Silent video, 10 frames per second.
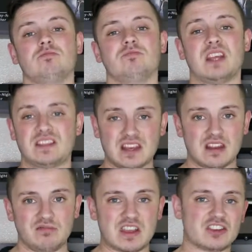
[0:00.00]
They
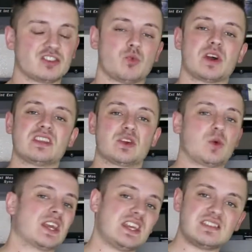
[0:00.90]
just wanted the
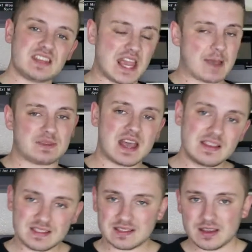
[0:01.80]
quick and easy games.
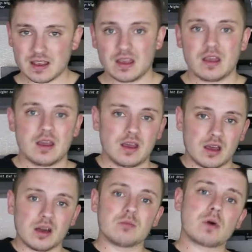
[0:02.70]
Hence,
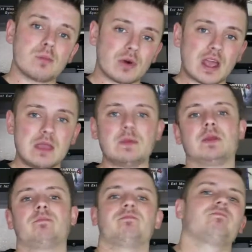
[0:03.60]
mobile gaming,
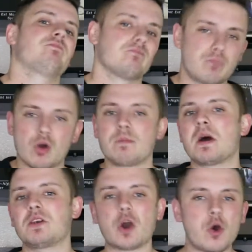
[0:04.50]

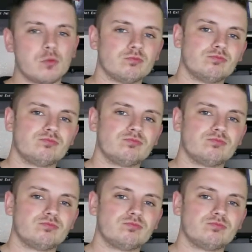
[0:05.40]
Pokemon Go,